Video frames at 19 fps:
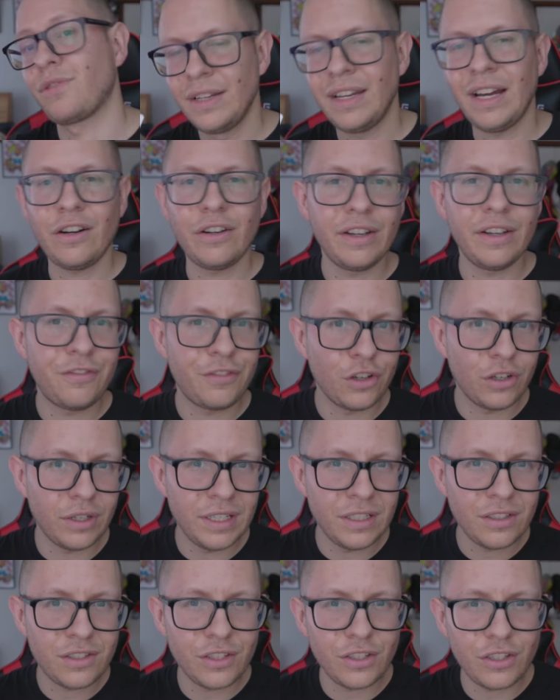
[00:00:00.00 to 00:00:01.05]
Now, if you're
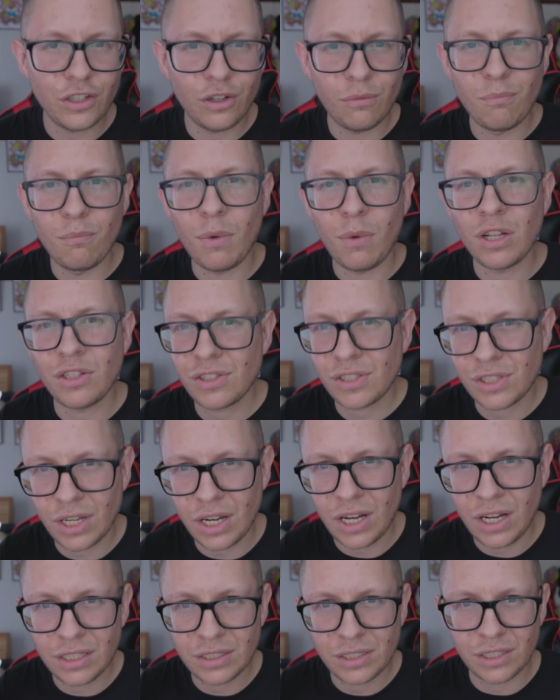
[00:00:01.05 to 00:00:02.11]
into your Monster
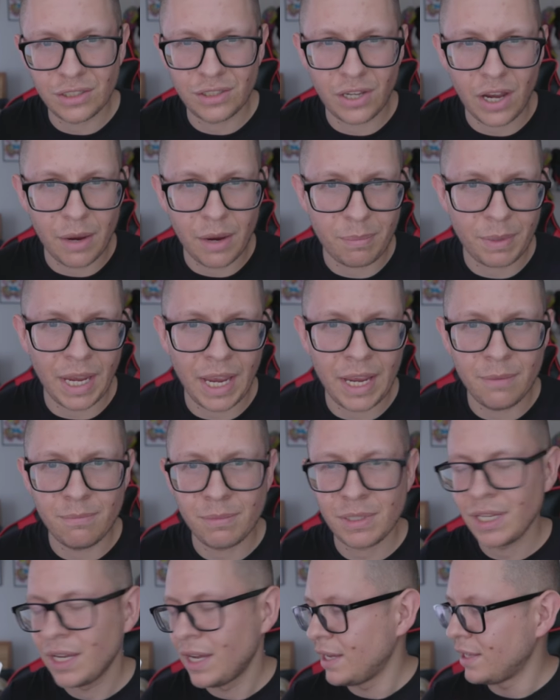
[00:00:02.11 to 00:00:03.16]
Hunter type
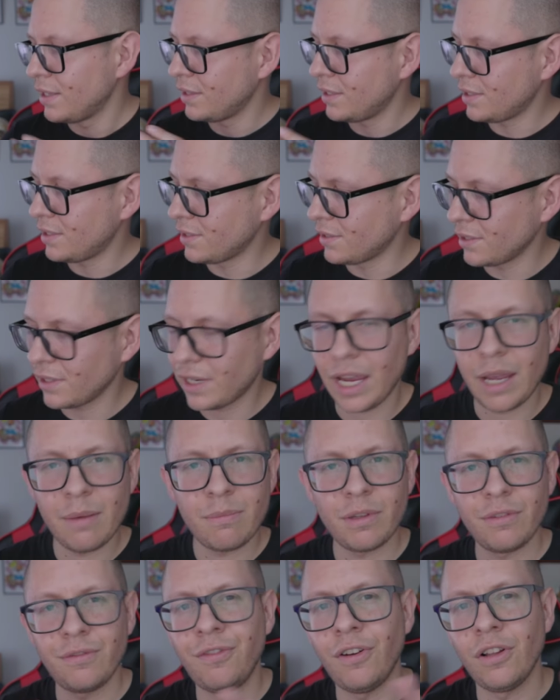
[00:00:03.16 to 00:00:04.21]
games, this is a game
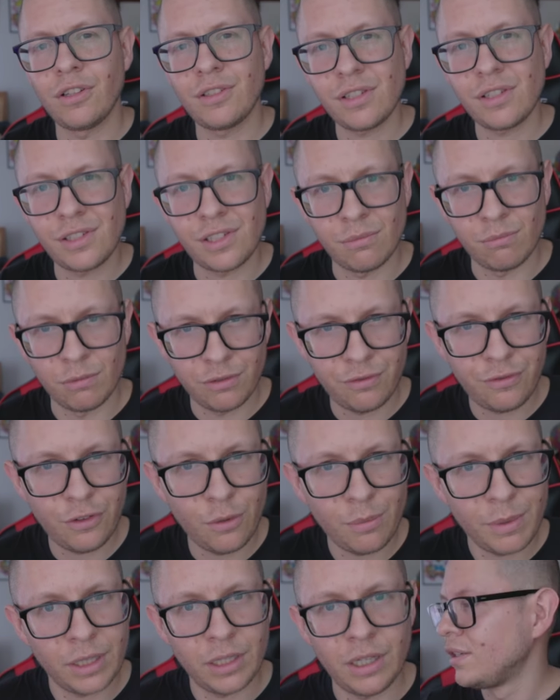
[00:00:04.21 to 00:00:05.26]
that follows a similar
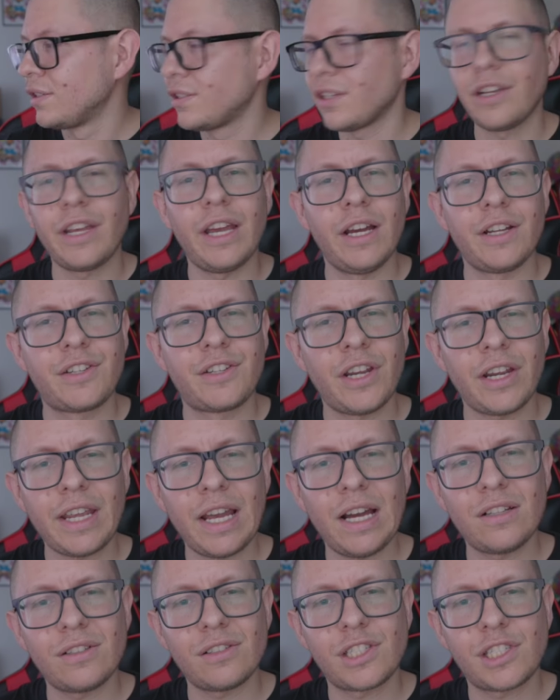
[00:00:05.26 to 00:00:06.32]
formula. So yeah, check
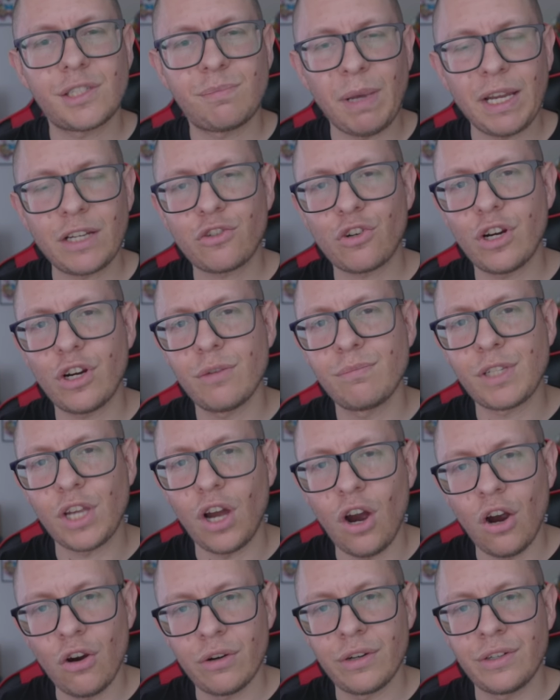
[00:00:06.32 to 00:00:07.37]
out Spectrobe's
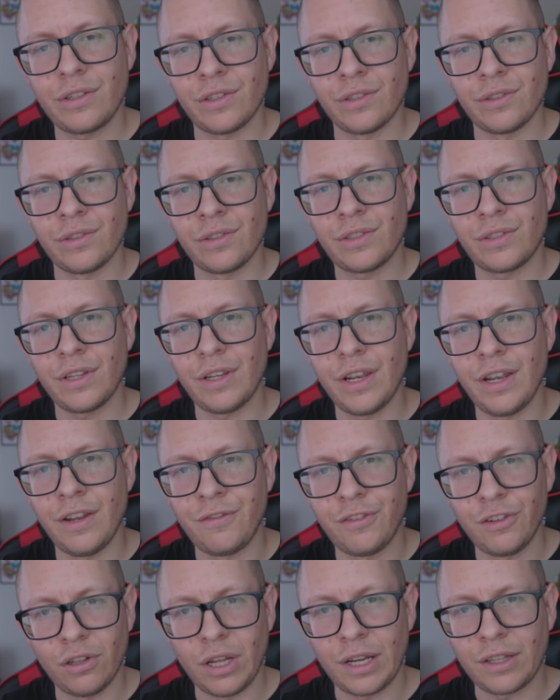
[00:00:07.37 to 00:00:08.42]
Origins
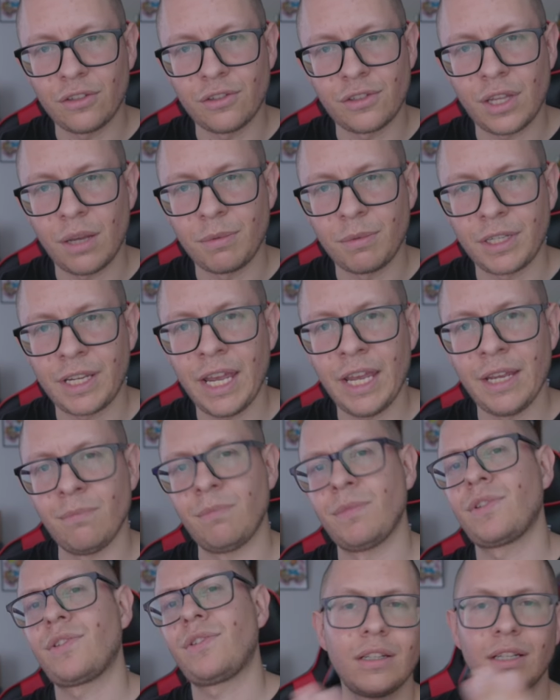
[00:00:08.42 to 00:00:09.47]
if you like those types of
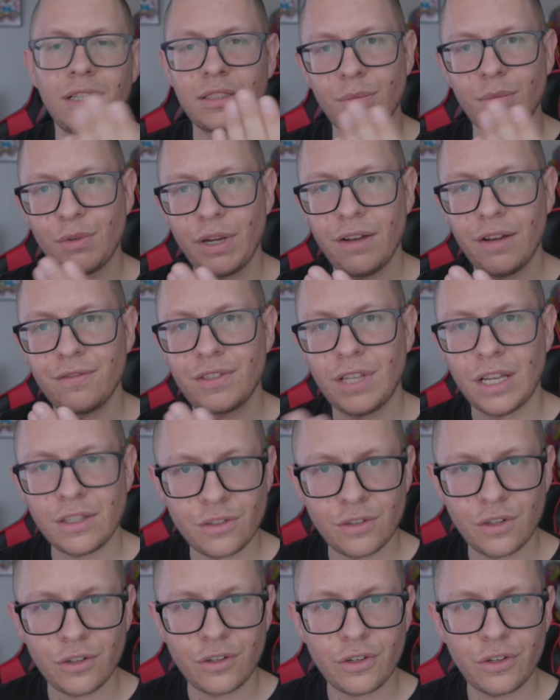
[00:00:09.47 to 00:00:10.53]
games. Next up, we have
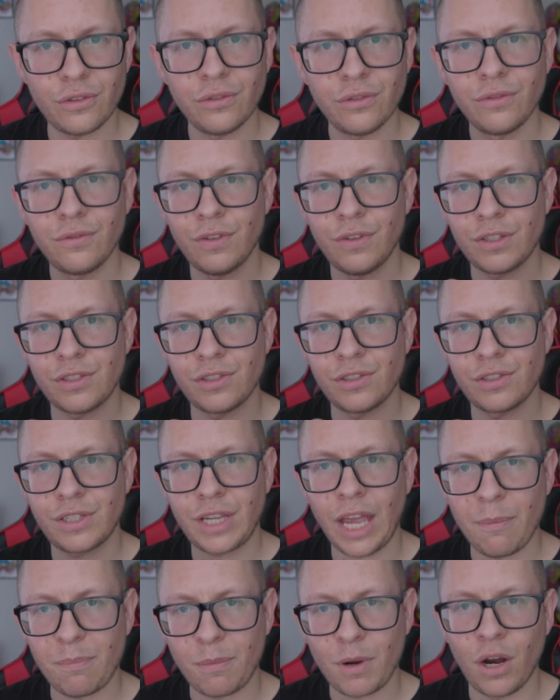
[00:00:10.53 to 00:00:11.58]
Tatsunoko versus
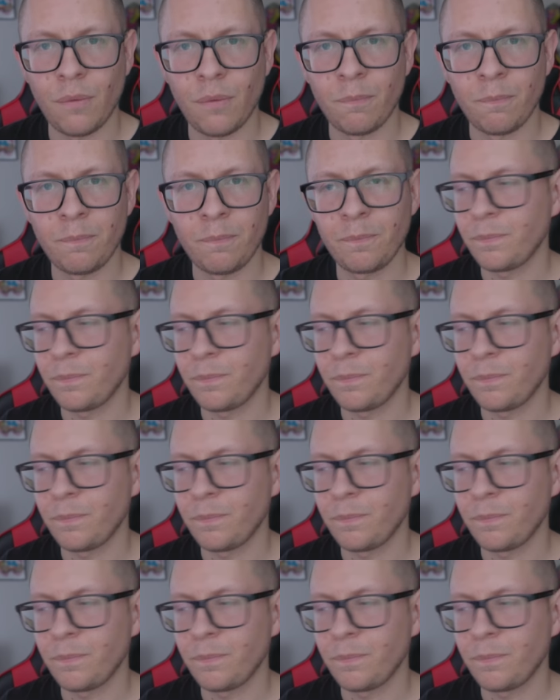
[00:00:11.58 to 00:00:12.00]
Capcom.